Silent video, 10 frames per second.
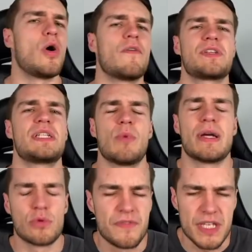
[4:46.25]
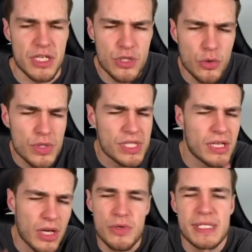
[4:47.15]
Obviously, when all of these shorts
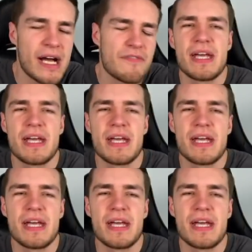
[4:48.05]
close out